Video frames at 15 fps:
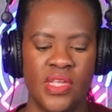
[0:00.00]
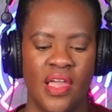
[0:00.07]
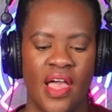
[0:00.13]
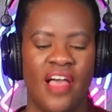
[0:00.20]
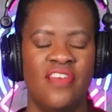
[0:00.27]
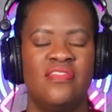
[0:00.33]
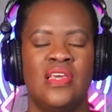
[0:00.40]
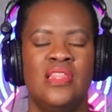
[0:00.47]

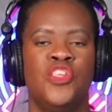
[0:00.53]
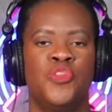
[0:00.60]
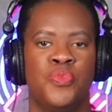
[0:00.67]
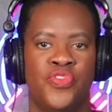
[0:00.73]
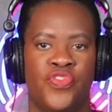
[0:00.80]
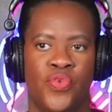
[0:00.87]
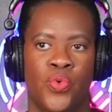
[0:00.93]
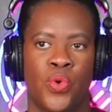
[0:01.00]
I said this
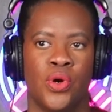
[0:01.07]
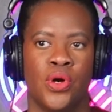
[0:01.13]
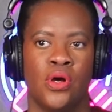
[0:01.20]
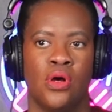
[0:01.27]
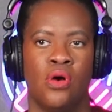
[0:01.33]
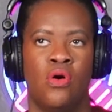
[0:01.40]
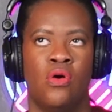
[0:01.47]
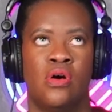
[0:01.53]

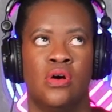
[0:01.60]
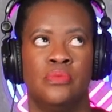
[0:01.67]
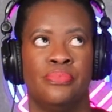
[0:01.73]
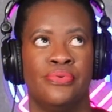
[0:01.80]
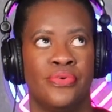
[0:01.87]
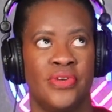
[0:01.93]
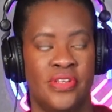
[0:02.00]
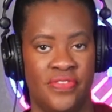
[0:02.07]
before on
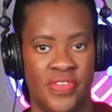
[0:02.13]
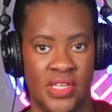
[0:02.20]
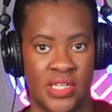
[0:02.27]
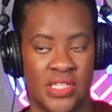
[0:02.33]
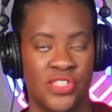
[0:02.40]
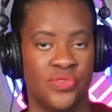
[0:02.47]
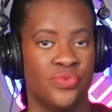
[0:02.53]
previous